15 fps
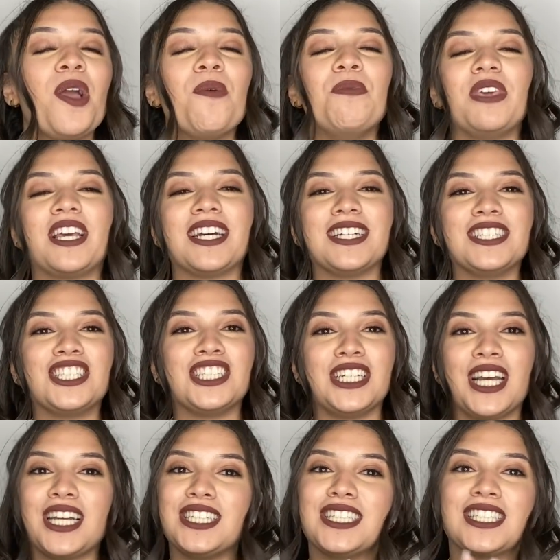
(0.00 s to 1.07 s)
because she
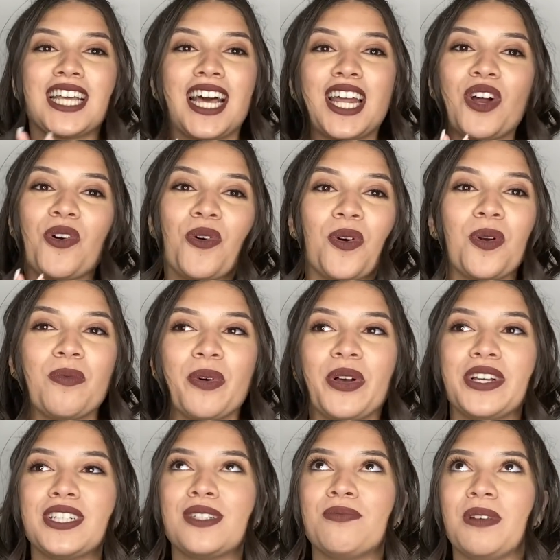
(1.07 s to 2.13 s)
had just had horrible
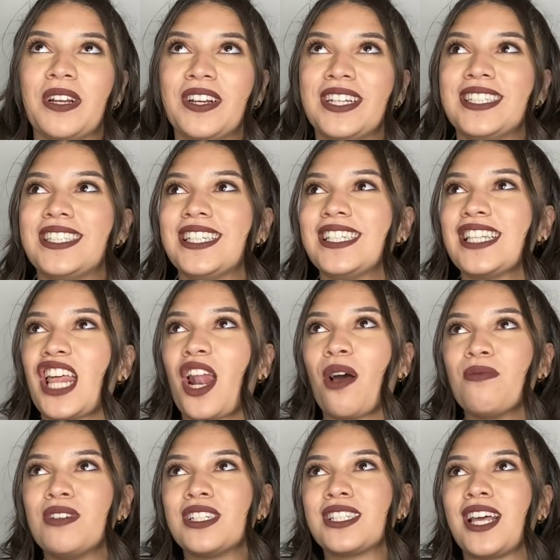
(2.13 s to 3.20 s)
experiences. And
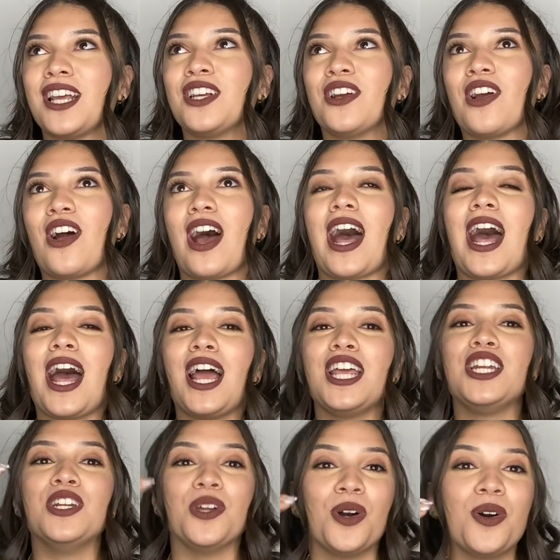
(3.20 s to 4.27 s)
I'm just like, girl, I
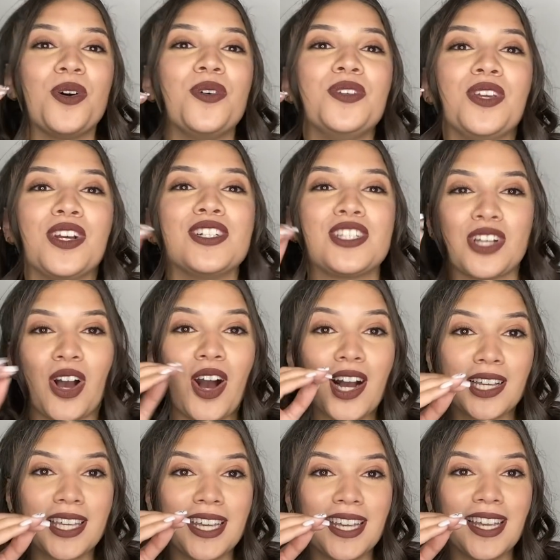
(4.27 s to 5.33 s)
know you're
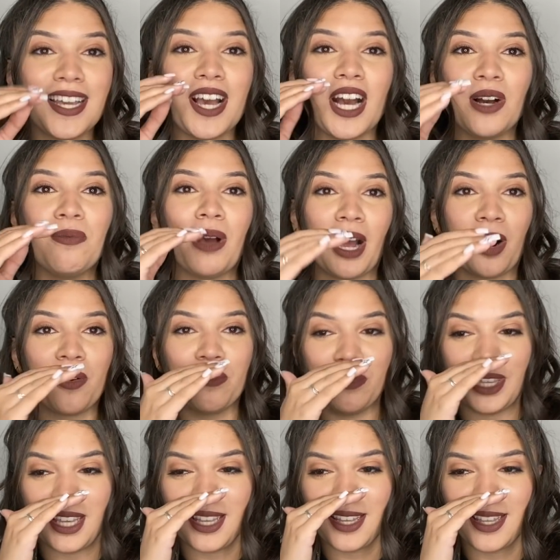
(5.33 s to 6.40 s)
talking about
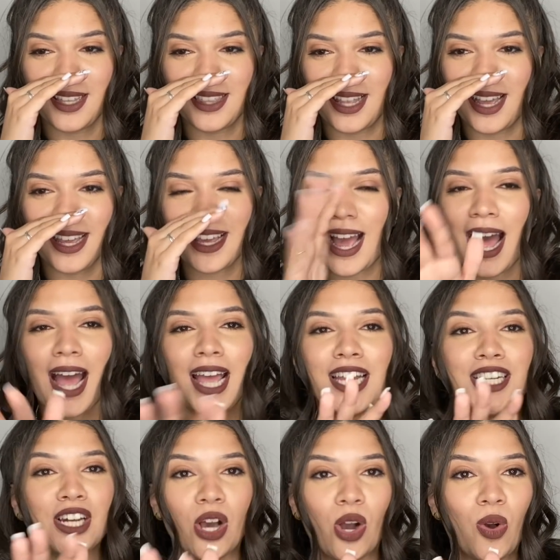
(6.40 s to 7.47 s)
me. Like, I
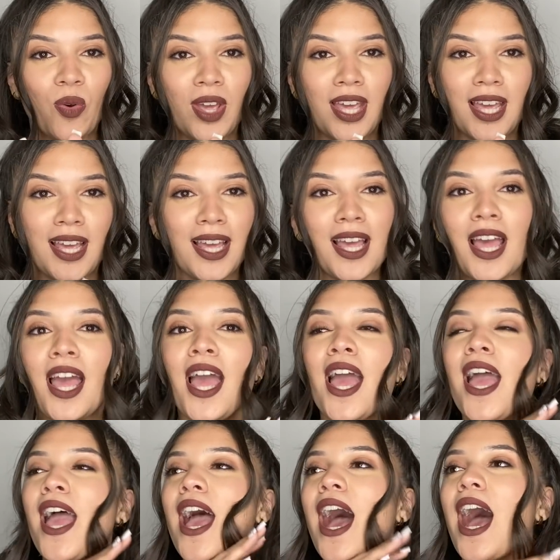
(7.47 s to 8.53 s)
know it.
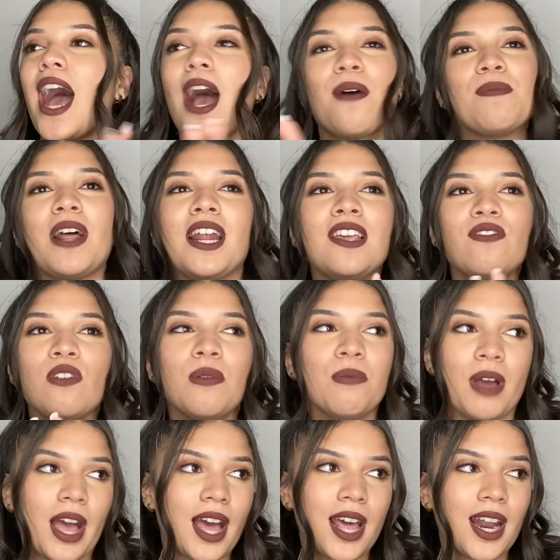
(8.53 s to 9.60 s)
I'm not even
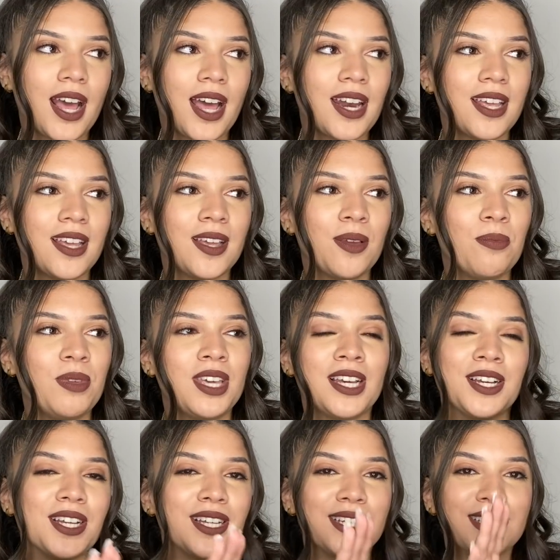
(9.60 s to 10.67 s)
mad at it
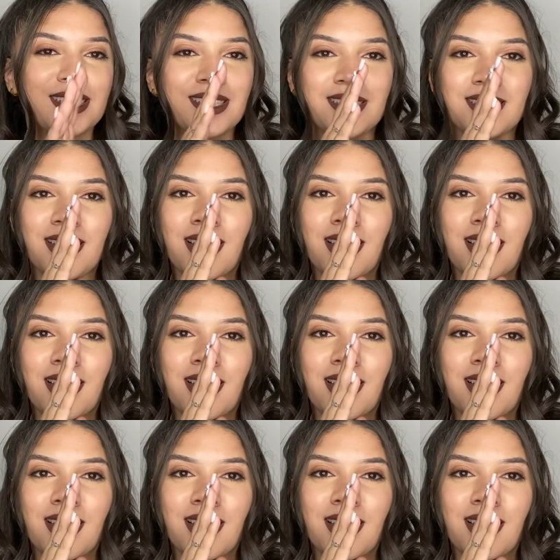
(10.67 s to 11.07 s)
because